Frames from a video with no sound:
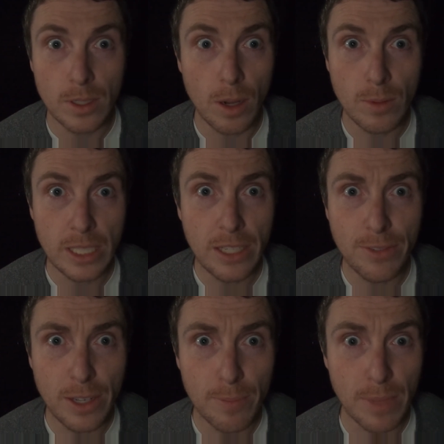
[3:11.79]
Don't
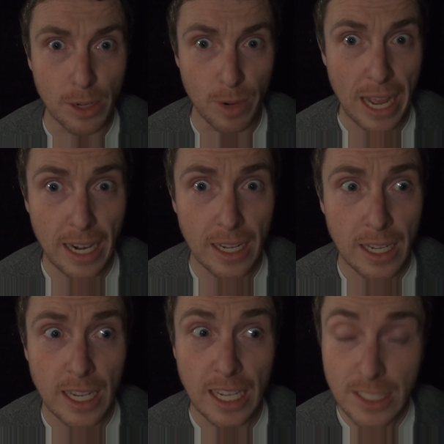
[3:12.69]
leave him, B-Rad.
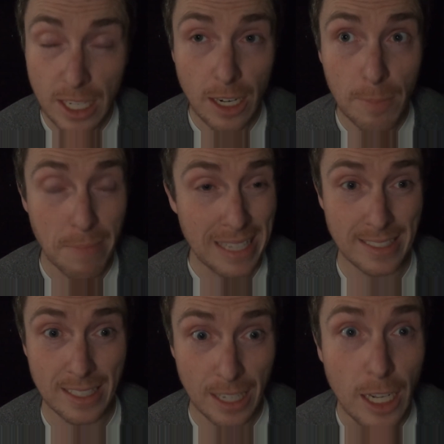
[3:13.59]
He's gonna
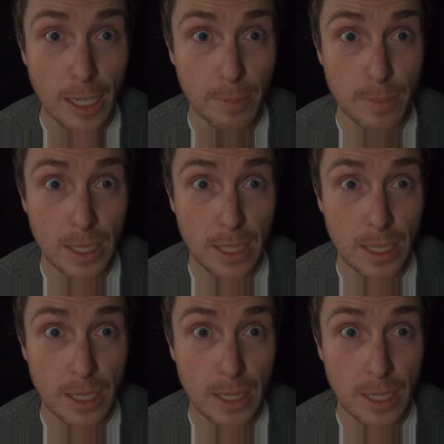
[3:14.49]
mess it up.